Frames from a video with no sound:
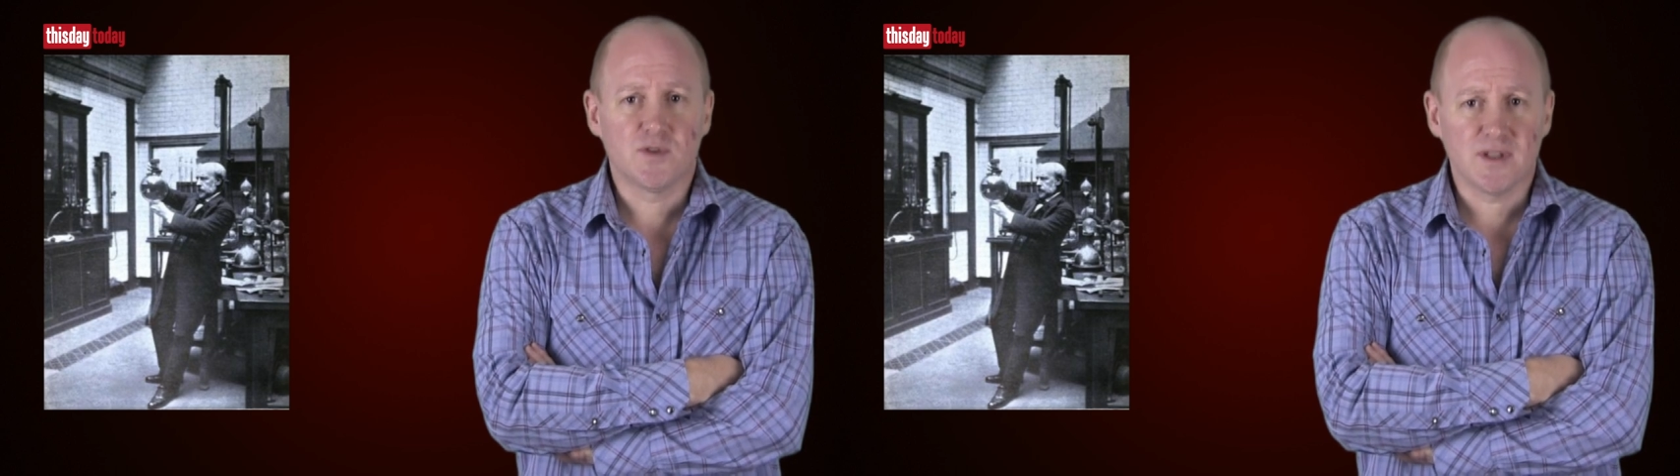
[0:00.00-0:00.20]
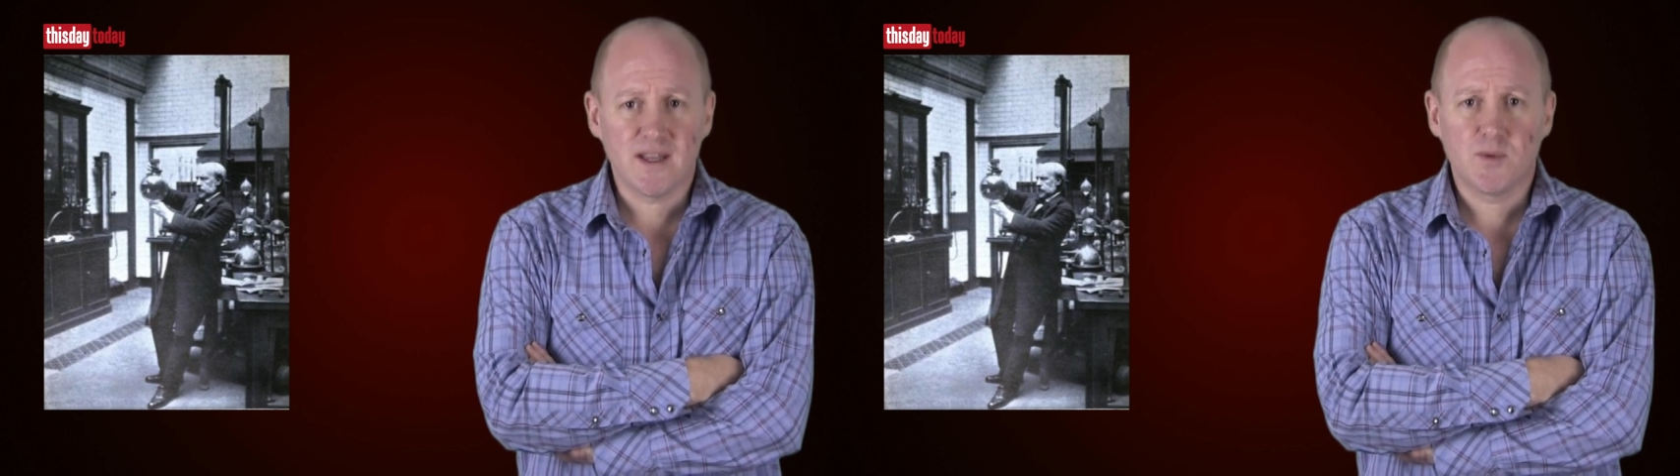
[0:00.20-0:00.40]

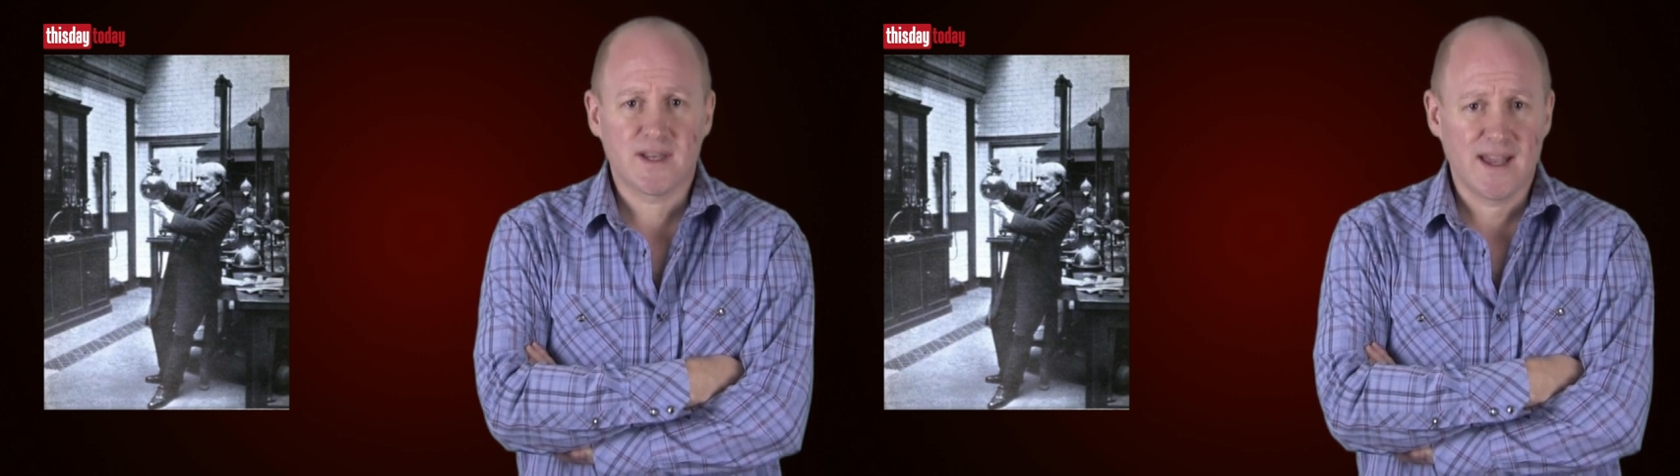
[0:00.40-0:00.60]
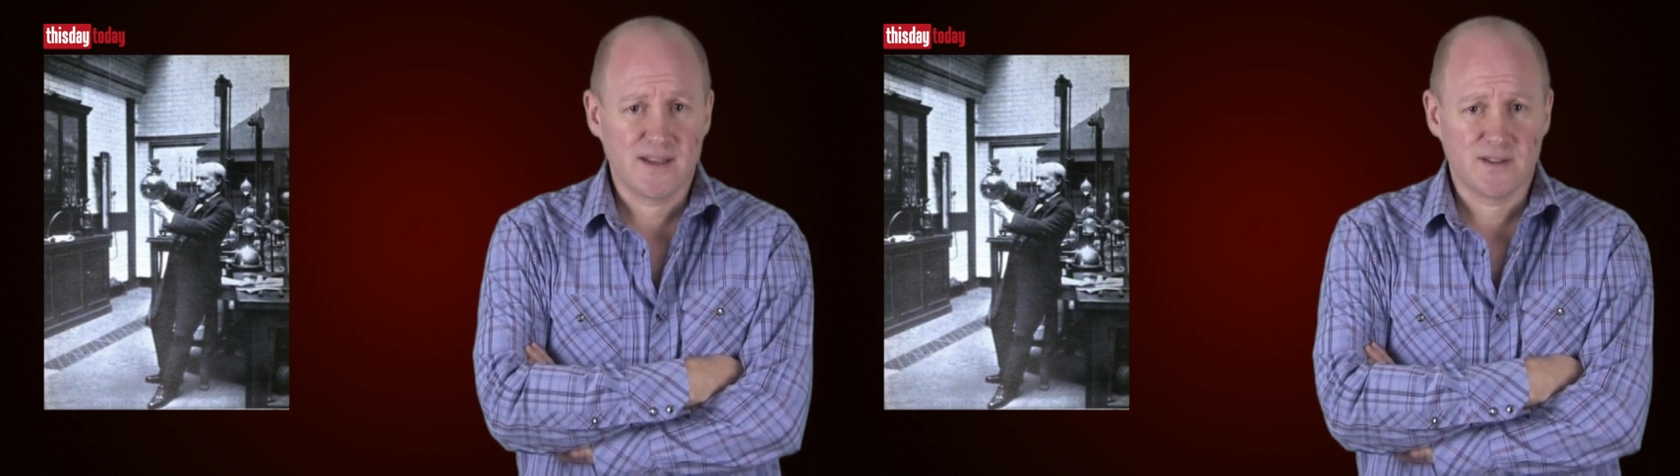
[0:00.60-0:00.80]
those
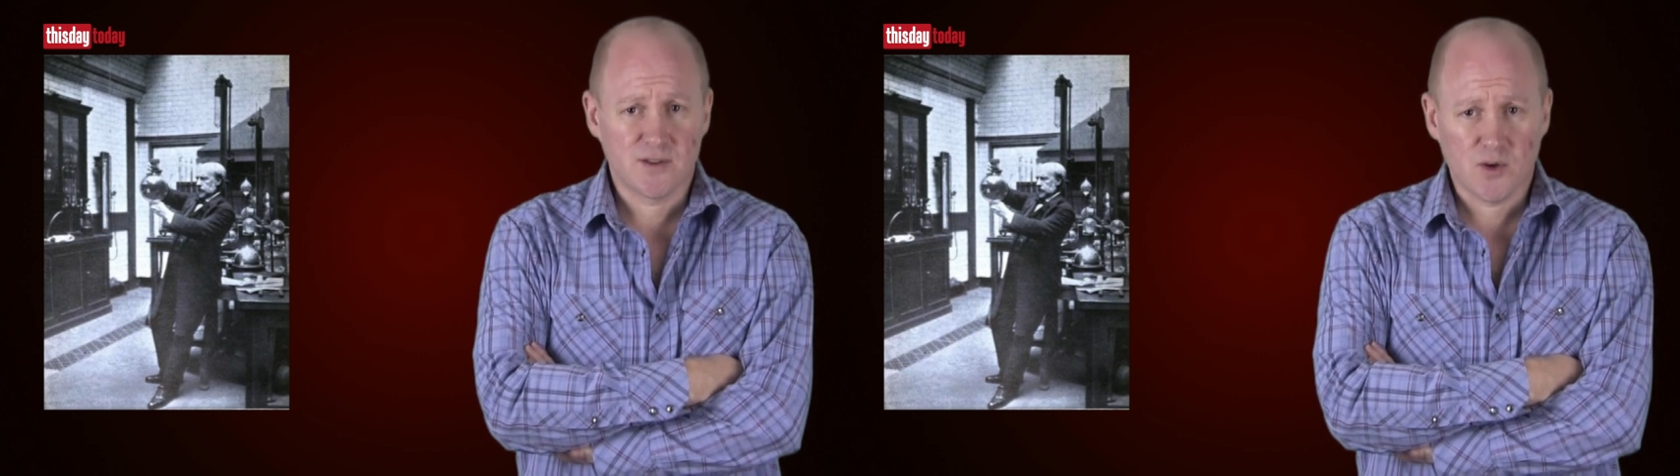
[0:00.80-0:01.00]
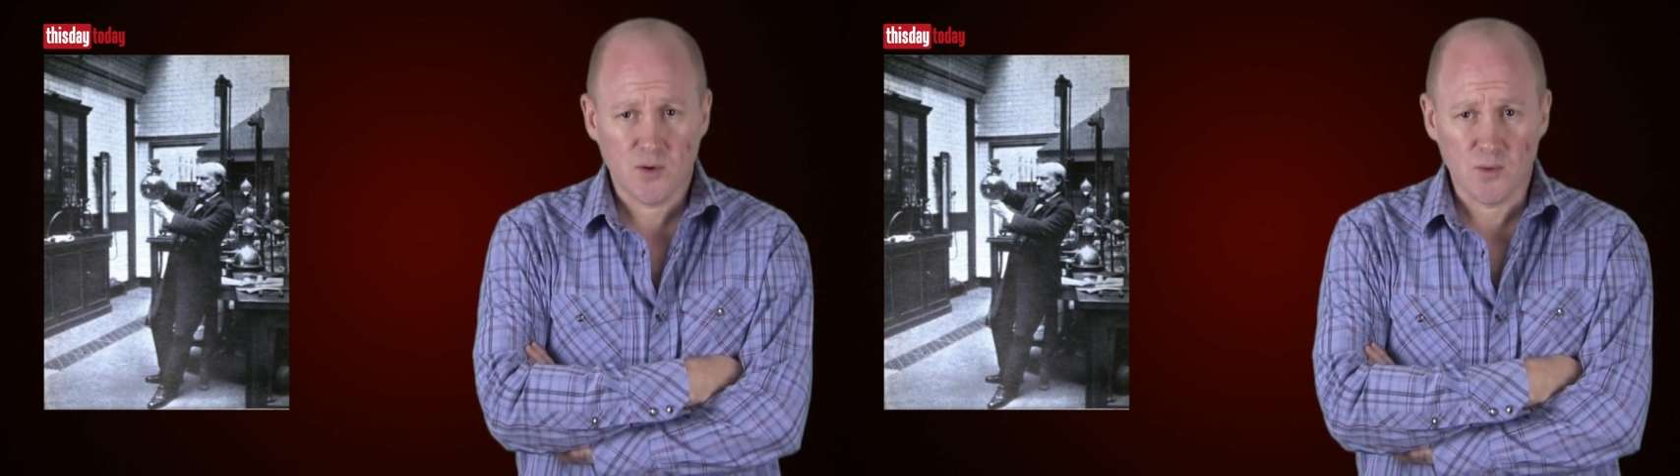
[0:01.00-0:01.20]
liquid
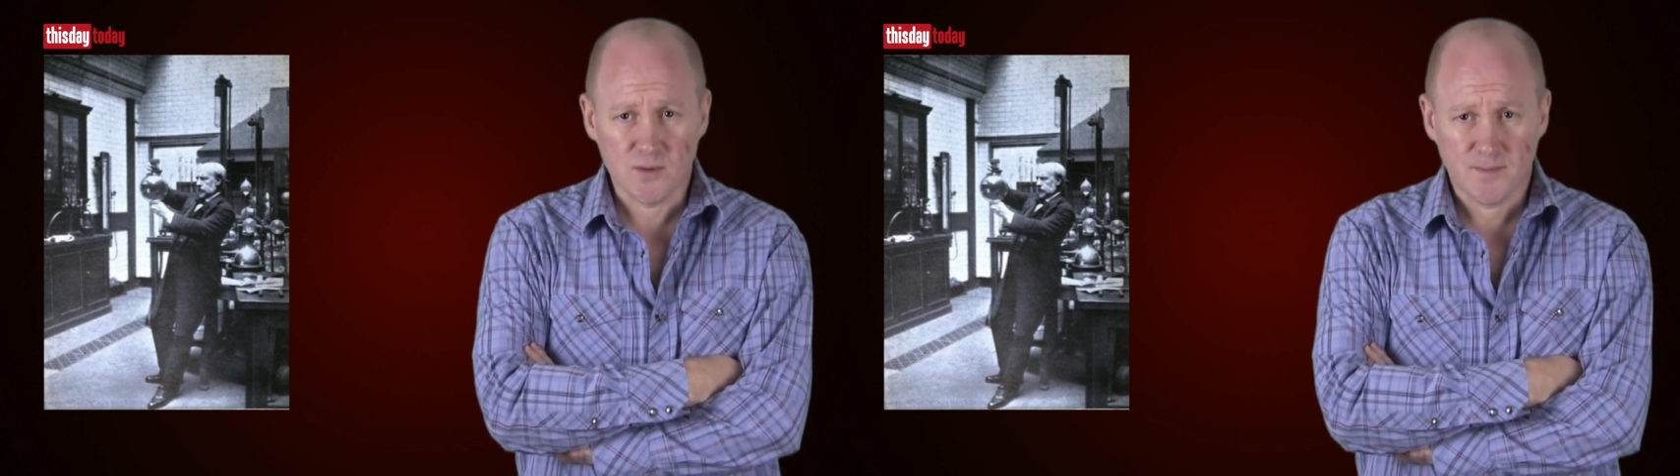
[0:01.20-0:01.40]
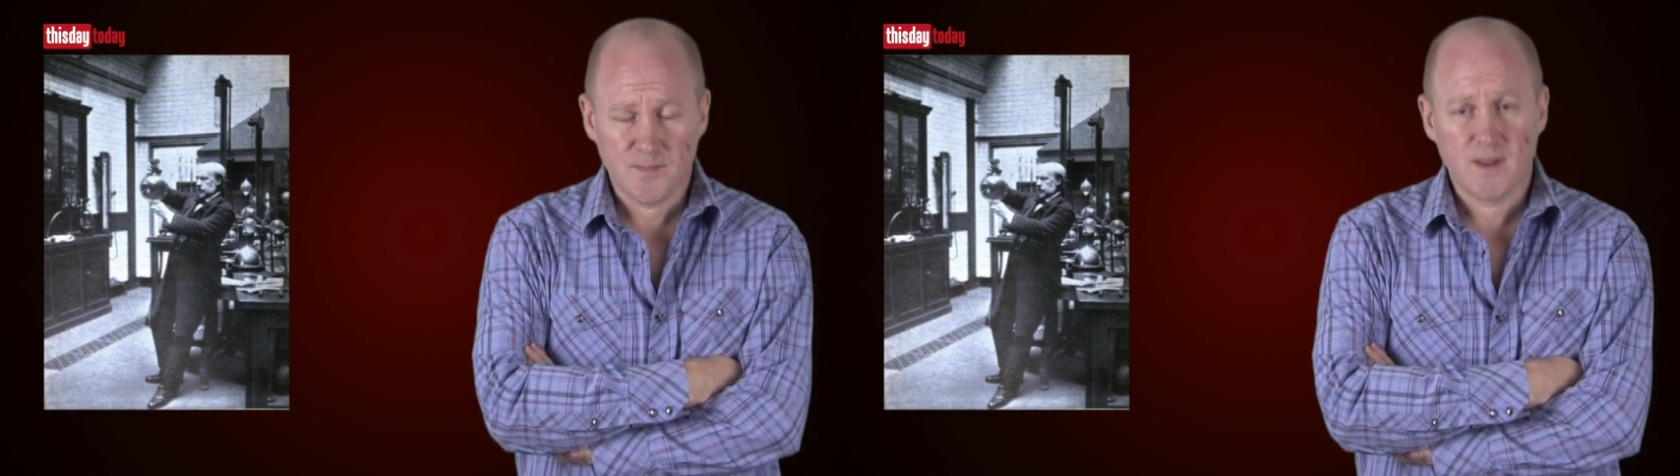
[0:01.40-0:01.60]
gases
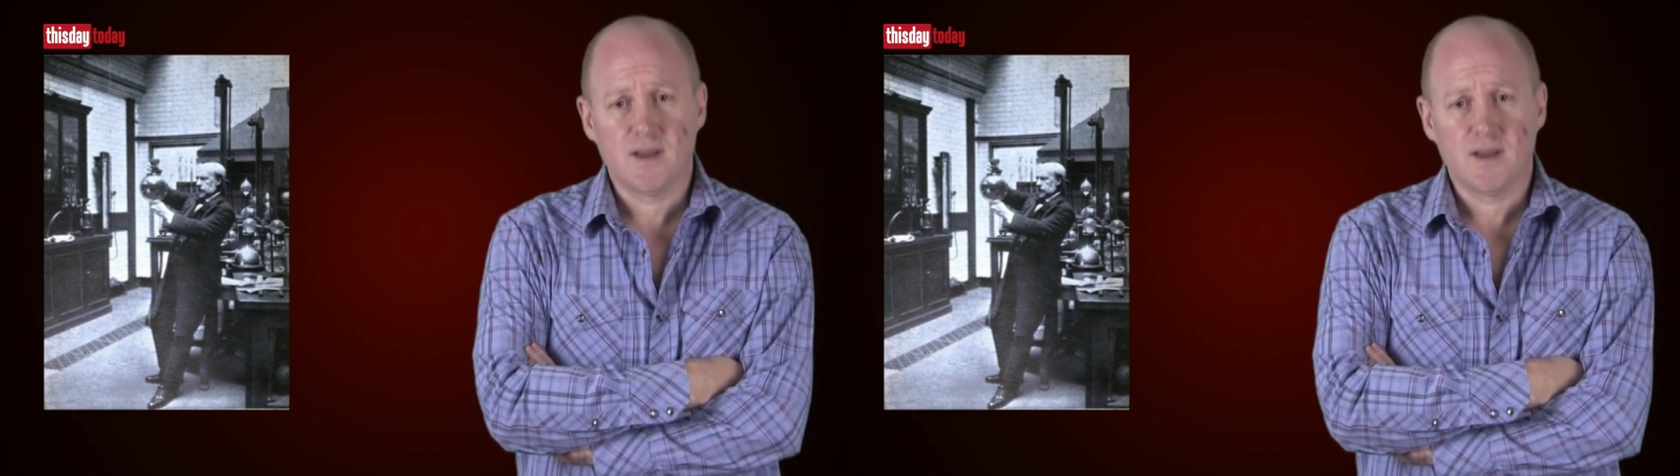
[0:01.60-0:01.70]
cold,